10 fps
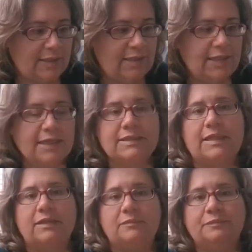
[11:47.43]

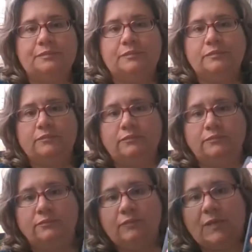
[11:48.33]
collecting.
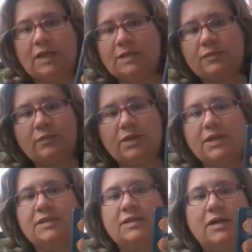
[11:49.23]
That's what I
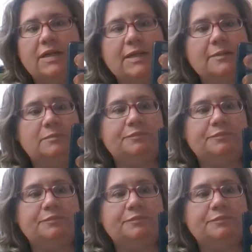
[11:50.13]
started.